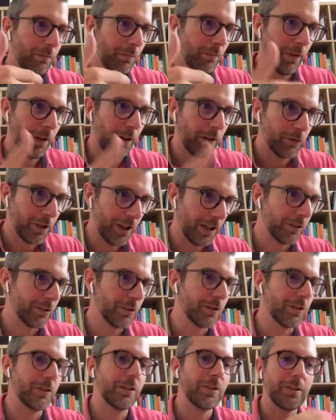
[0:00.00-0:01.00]

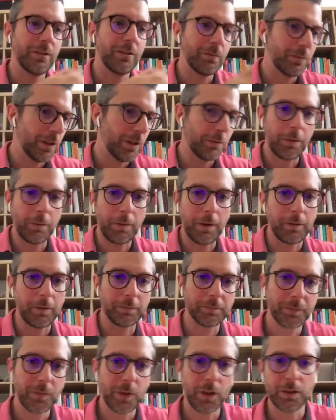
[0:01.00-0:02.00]
challenges, and blah, blah, blah,
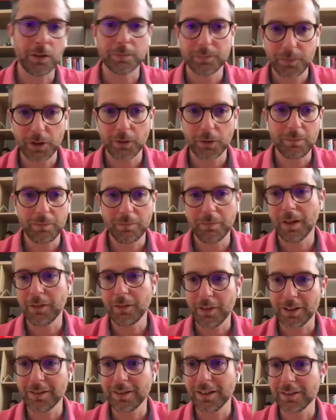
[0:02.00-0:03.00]
so I
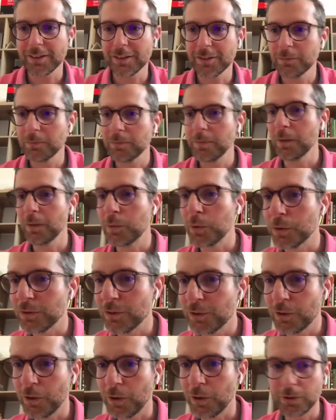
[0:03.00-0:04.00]
think that's important
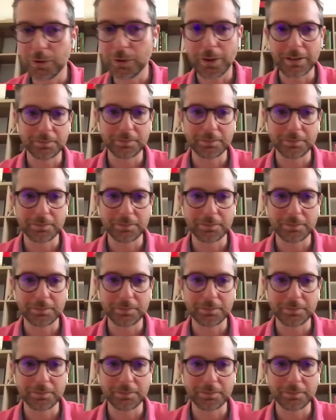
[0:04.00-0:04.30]
to know as well.